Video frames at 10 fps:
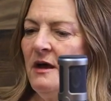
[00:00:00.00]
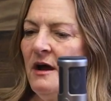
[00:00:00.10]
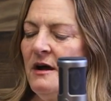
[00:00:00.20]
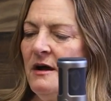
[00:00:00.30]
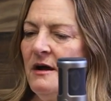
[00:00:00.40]

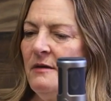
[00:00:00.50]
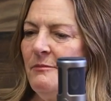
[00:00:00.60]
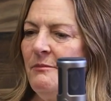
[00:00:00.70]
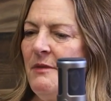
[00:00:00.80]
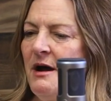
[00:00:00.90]

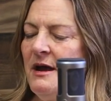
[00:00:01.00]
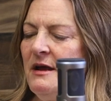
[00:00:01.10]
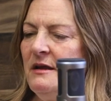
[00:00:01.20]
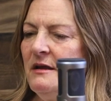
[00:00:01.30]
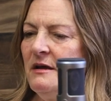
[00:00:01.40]

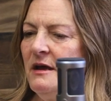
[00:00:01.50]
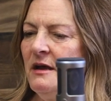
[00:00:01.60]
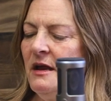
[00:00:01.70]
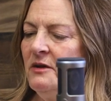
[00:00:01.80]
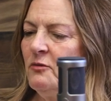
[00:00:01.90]

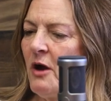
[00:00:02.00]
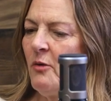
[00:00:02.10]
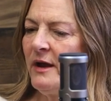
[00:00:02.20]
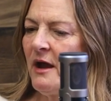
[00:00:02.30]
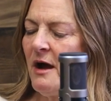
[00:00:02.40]
And
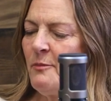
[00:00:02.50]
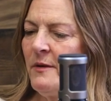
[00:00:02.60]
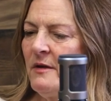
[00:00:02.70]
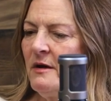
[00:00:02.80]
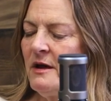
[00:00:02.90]
growing up
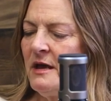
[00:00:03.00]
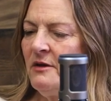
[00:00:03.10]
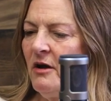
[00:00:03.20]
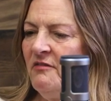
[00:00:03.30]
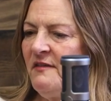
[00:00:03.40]
in
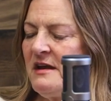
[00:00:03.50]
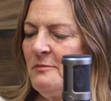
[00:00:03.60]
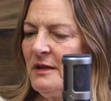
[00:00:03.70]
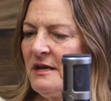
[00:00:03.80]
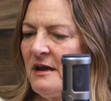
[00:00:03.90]
our
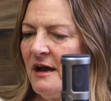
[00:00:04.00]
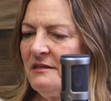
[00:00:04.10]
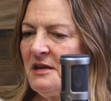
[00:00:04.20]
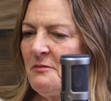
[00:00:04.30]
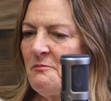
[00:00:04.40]
family, I
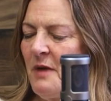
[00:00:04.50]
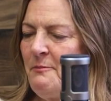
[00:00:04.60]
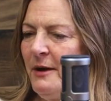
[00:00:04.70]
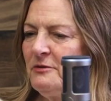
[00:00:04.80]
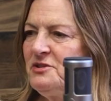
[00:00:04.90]
think my
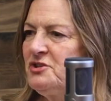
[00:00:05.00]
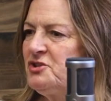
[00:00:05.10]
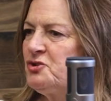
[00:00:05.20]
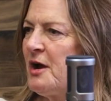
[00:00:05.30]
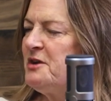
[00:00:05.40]
parents just
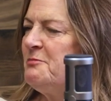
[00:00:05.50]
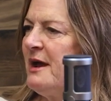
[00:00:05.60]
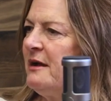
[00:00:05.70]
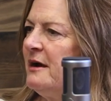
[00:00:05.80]
tried to make